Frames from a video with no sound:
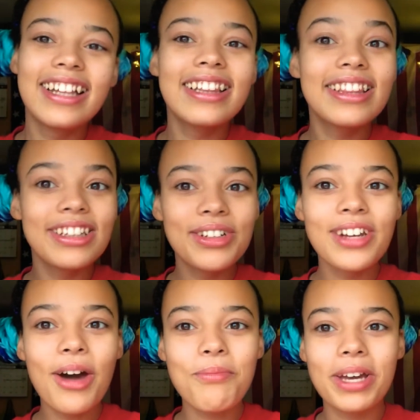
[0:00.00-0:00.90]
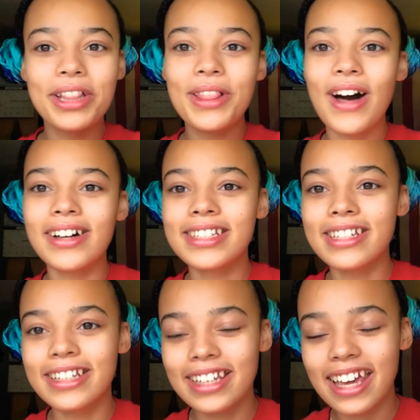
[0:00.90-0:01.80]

cleared out my closet,